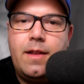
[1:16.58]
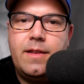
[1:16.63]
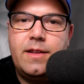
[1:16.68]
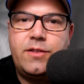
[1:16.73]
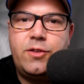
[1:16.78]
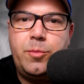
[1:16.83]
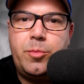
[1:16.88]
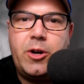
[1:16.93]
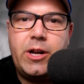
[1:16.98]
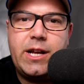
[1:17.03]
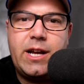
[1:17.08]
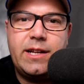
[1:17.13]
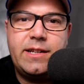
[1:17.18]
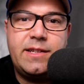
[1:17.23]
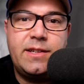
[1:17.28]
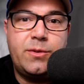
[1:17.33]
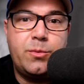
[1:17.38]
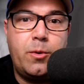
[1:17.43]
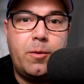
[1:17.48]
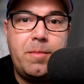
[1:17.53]
The Super
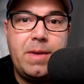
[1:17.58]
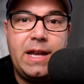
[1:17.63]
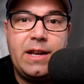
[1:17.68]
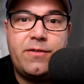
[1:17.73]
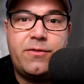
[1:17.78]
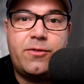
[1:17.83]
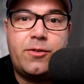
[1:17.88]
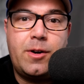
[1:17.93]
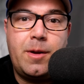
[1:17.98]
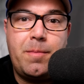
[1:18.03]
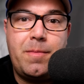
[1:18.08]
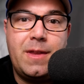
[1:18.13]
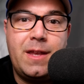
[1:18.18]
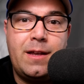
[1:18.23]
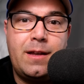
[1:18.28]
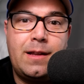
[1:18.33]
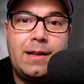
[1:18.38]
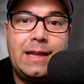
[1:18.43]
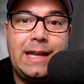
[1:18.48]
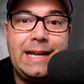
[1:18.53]
Ikontas were made from
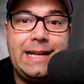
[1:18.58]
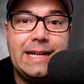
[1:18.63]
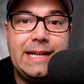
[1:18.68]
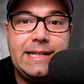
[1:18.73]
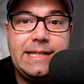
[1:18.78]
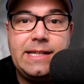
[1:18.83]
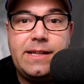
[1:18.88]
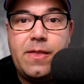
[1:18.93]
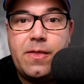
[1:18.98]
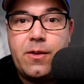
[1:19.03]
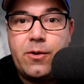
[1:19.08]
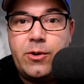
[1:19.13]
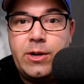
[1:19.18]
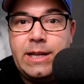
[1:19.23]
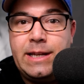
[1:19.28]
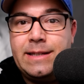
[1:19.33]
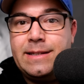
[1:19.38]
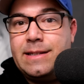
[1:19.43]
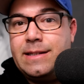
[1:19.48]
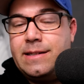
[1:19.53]
the late
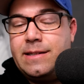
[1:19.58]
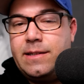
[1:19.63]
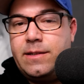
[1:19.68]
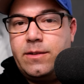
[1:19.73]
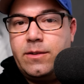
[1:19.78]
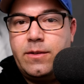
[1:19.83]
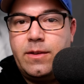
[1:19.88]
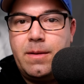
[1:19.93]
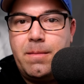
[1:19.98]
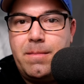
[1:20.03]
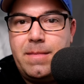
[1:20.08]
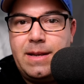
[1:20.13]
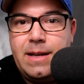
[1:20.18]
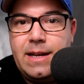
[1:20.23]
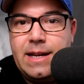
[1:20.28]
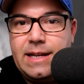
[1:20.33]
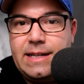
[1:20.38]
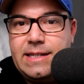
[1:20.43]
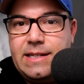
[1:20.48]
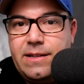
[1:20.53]
1930s until the mid
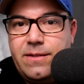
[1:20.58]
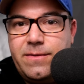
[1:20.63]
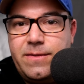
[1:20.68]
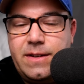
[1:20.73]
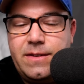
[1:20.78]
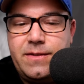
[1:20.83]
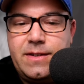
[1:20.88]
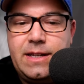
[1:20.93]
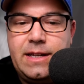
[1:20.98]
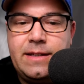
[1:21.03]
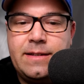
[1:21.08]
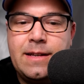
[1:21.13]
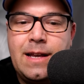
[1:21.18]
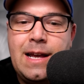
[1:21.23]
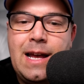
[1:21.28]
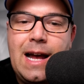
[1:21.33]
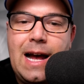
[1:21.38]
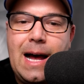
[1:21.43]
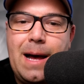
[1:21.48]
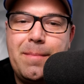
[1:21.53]
1950s.
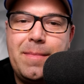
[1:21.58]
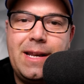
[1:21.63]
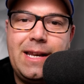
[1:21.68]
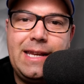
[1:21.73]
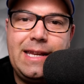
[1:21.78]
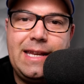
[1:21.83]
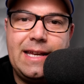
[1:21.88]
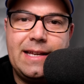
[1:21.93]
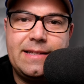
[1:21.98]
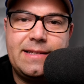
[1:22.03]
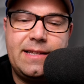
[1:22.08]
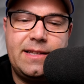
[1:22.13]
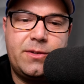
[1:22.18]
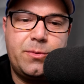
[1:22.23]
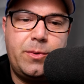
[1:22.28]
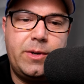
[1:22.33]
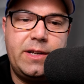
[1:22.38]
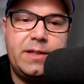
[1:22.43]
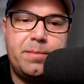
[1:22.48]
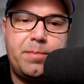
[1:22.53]
I'm going to guess this
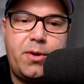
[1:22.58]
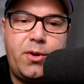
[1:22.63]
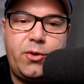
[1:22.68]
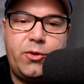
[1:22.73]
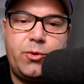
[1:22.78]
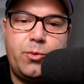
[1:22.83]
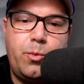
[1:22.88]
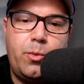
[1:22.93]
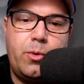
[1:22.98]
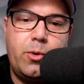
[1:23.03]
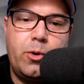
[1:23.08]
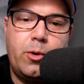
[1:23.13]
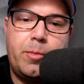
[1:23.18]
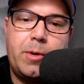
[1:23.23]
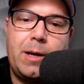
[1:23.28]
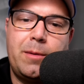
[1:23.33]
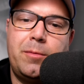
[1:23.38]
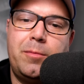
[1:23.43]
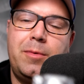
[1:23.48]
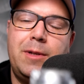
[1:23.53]
one is post-war,
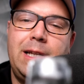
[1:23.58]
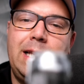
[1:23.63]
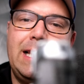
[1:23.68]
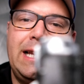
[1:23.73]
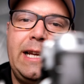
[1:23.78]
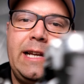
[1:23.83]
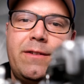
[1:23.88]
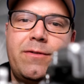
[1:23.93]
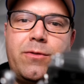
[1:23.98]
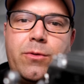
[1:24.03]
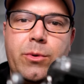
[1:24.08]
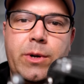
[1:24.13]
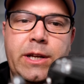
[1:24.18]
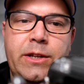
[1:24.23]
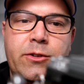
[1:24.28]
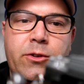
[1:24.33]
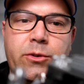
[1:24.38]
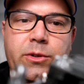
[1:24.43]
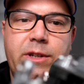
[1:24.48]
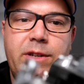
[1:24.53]
probably late
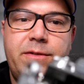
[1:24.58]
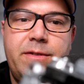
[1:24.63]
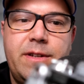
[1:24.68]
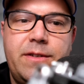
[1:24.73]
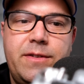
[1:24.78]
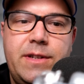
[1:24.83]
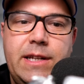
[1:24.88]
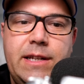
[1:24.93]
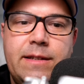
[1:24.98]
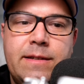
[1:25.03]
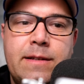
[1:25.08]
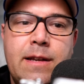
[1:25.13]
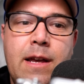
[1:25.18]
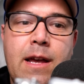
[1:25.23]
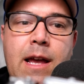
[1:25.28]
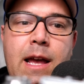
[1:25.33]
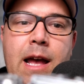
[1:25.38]
40s, early 50s.